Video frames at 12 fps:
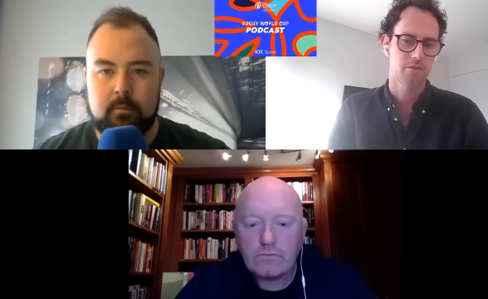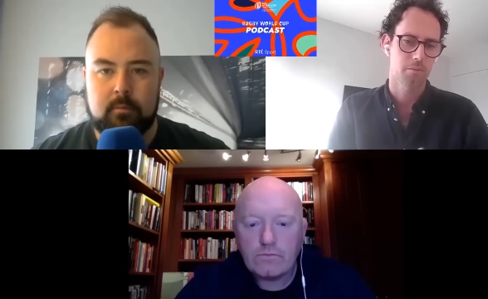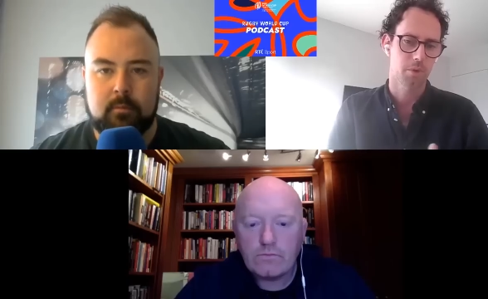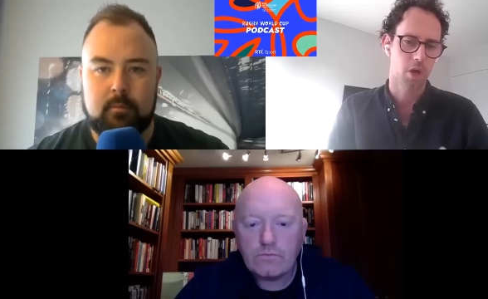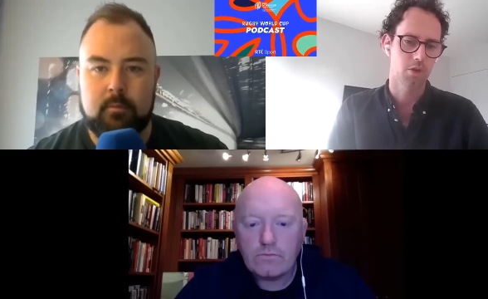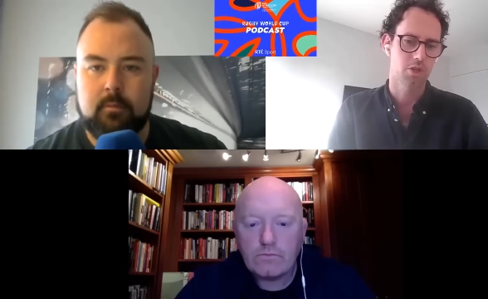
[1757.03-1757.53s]

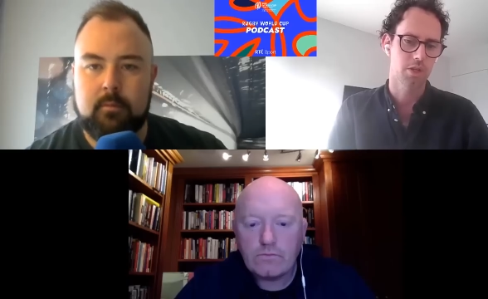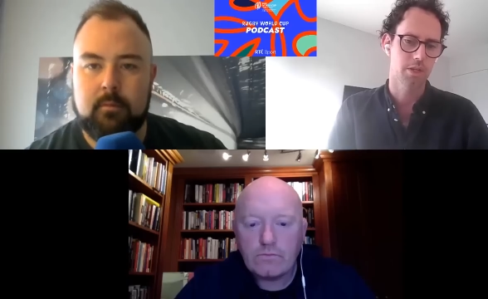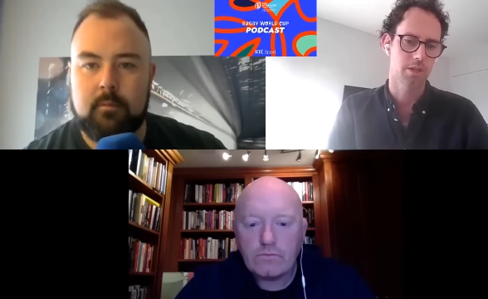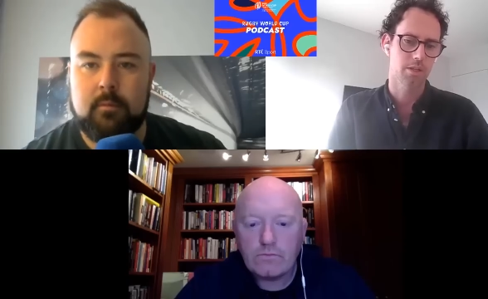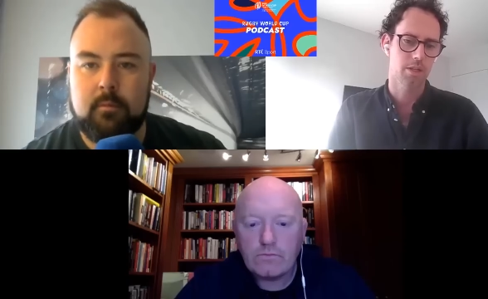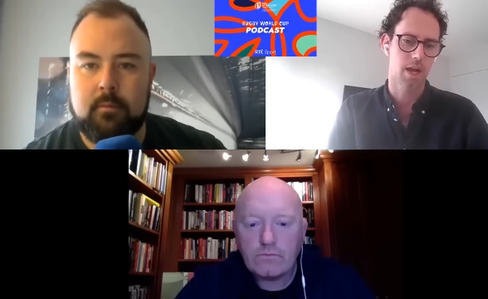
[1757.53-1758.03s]
Speaker 1: from
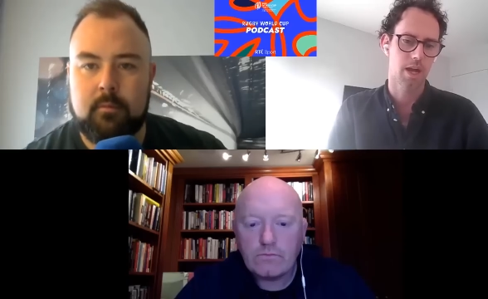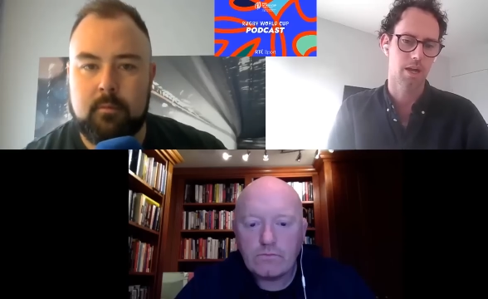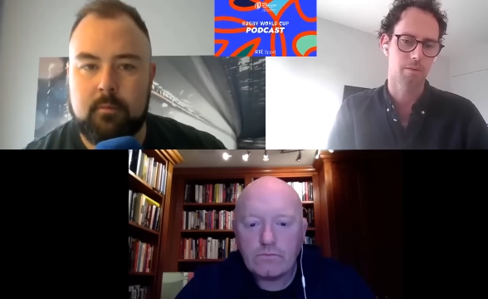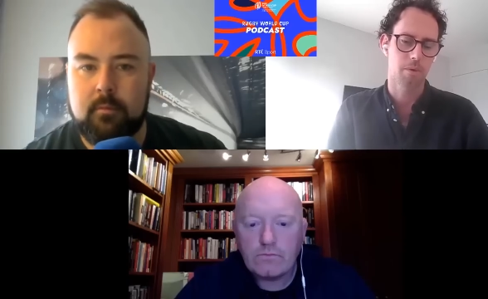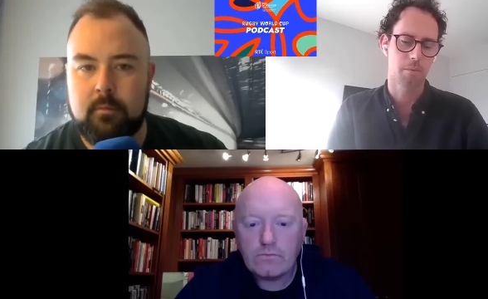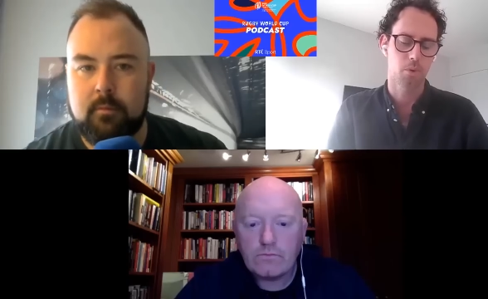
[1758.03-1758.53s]
coaching
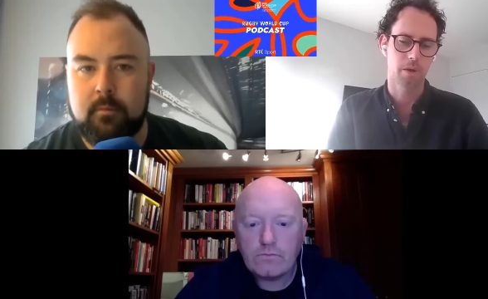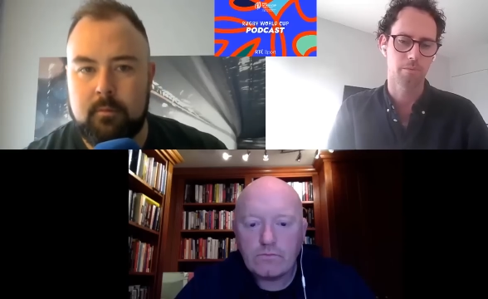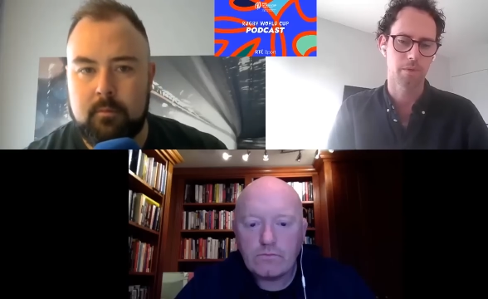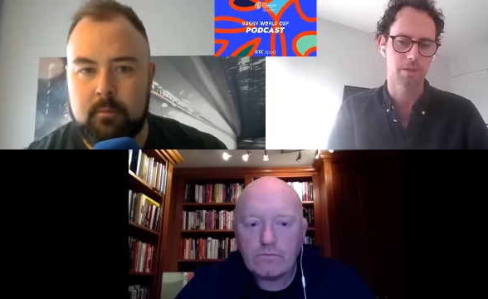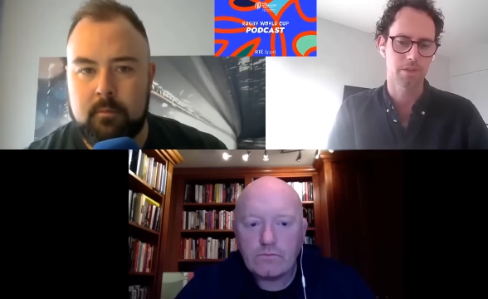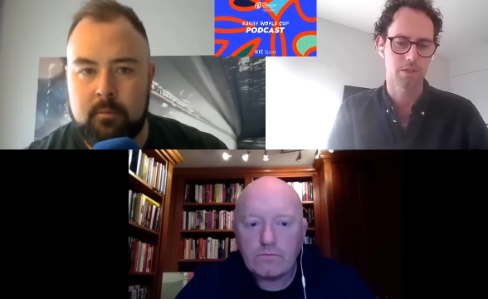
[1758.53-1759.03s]
uh,
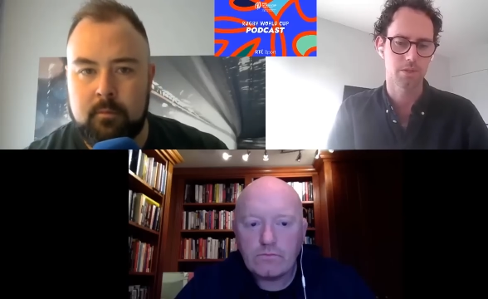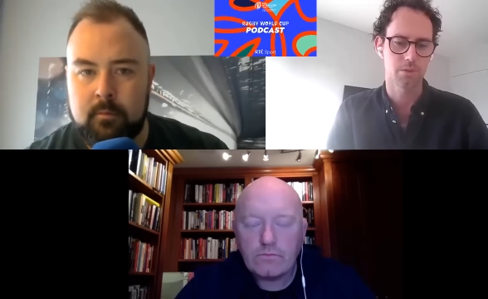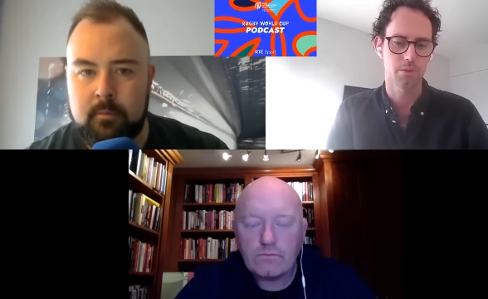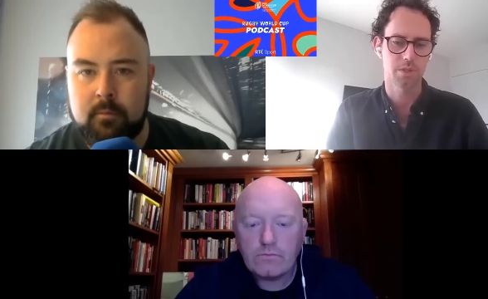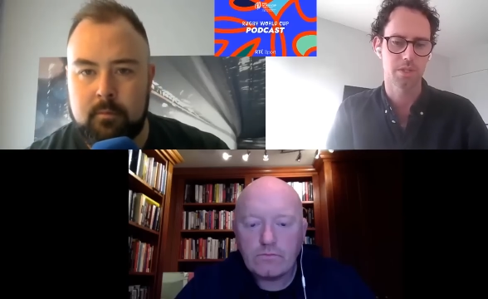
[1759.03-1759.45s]
appointments to